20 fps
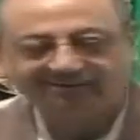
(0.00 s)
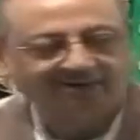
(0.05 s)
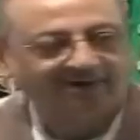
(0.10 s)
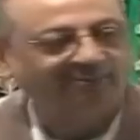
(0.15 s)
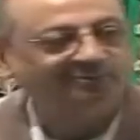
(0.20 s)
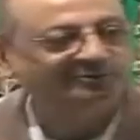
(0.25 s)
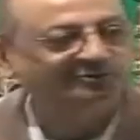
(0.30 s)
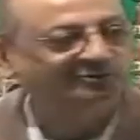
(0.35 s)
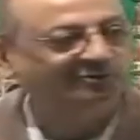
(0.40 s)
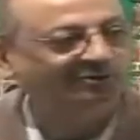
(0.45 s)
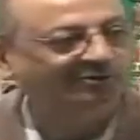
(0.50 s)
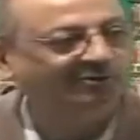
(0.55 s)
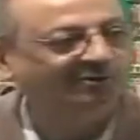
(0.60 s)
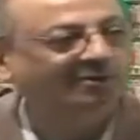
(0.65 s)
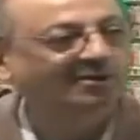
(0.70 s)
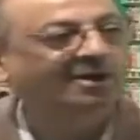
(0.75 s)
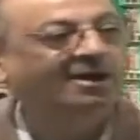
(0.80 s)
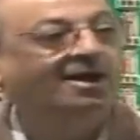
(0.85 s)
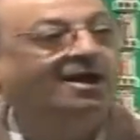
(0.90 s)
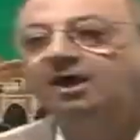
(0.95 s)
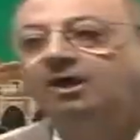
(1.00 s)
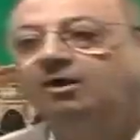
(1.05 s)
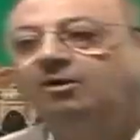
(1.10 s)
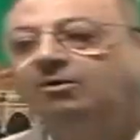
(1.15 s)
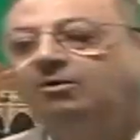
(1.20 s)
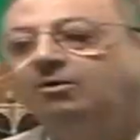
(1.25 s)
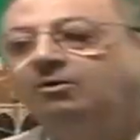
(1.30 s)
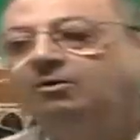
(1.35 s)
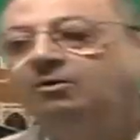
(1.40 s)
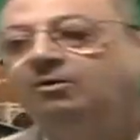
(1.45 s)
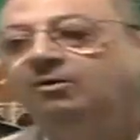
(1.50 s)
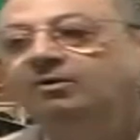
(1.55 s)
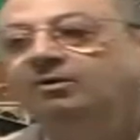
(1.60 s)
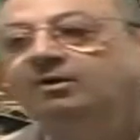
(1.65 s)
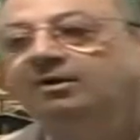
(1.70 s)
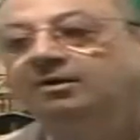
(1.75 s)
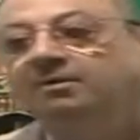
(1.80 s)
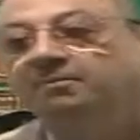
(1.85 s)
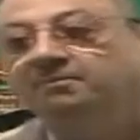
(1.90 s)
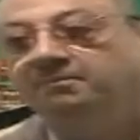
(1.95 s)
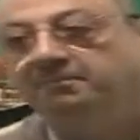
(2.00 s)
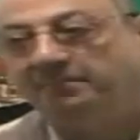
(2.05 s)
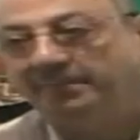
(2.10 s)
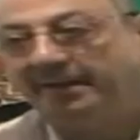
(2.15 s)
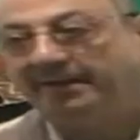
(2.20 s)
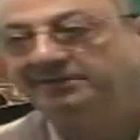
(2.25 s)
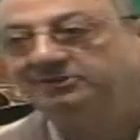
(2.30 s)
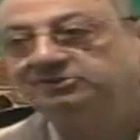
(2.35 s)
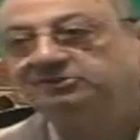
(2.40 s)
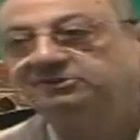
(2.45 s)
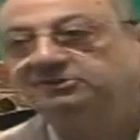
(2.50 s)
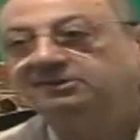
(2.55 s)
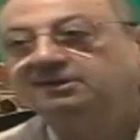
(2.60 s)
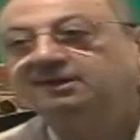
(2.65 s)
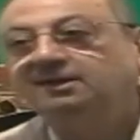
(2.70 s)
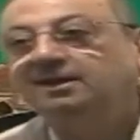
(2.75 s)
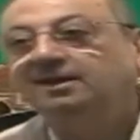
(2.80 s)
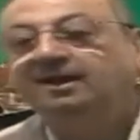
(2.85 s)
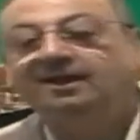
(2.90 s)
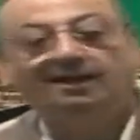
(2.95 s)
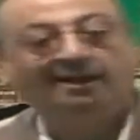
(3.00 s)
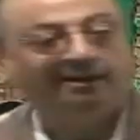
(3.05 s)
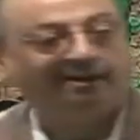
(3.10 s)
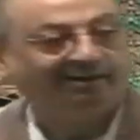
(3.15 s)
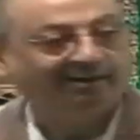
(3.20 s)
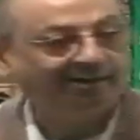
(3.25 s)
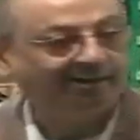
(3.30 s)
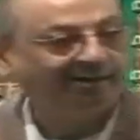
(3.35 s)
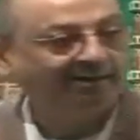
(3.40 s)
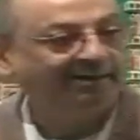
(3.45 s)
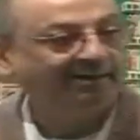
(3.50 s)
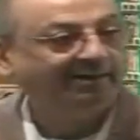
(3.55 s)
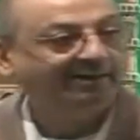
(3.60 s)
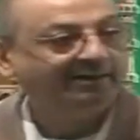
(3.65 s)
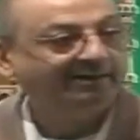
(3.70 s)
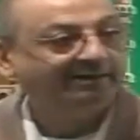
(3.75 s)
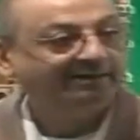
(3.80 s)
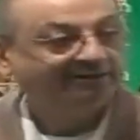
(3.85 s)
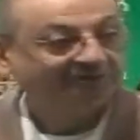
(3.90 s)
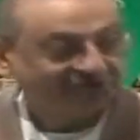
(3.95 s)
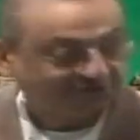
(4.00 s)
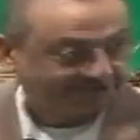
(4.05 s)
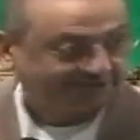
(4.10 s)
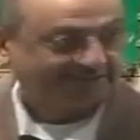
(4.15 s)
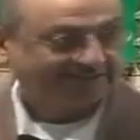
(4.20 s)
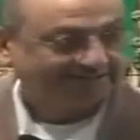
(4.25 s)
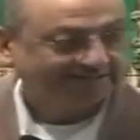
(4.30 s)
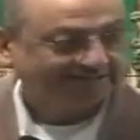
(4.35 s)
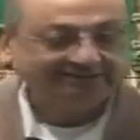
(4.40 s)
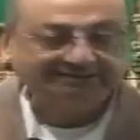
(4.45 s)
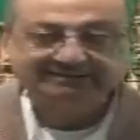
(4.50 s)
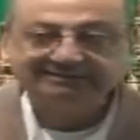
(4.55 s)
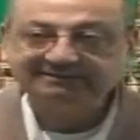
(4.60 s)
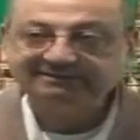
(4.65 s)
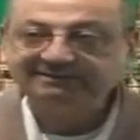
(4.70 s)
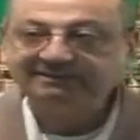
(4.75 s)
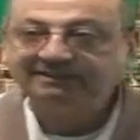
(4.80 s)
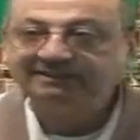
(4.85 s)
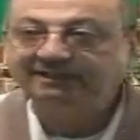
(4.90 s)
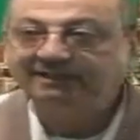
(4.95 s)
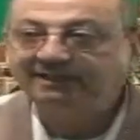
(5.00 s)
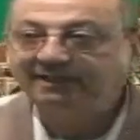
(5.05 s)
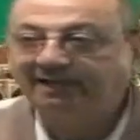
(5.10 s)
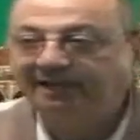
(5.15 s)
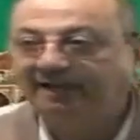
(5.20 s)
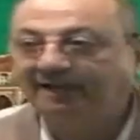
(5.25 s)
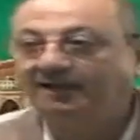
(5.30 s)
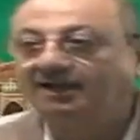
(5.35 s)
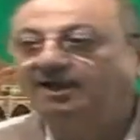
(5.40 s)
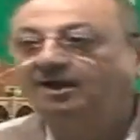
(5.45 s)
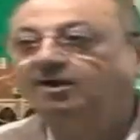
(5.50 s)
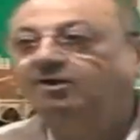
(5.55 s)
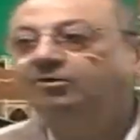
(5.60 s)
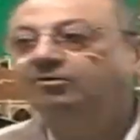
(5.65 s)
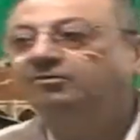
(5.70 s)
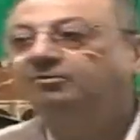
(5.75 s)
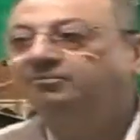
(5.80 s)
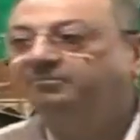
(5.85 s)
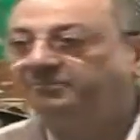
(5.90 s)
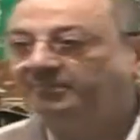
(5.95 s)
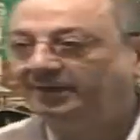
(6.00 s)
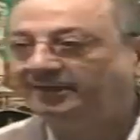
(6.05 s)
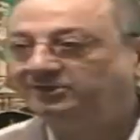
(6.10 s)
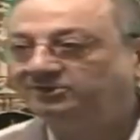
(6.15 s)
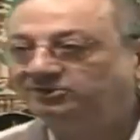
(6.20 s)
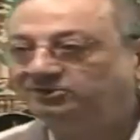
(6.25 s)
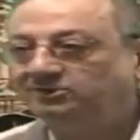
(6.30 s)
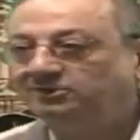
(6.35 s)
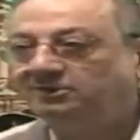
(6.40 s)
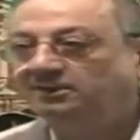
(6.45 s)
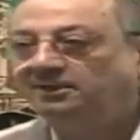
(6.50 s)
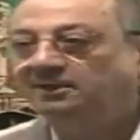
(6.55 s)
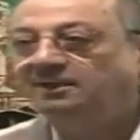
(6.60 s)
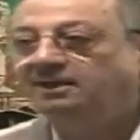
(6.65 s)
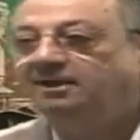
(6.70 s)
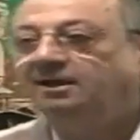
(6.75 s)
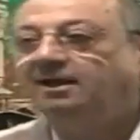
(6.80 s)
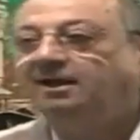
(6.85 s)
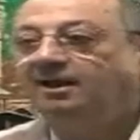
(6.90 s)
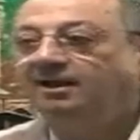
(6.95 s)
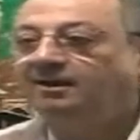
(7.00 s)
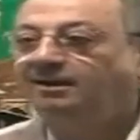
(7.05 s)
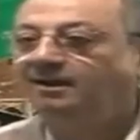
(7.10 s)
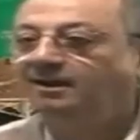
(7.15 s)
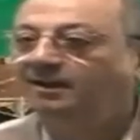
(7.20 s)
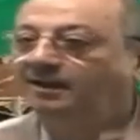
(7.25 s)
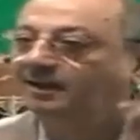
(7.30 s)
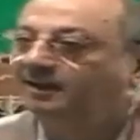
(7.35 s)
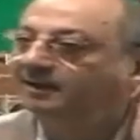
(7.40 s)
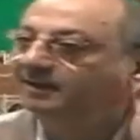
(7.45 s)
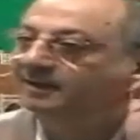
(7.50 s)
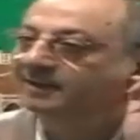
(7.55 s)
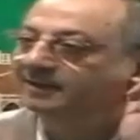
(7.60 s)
comes, you know, how best Allah sees and how best Allah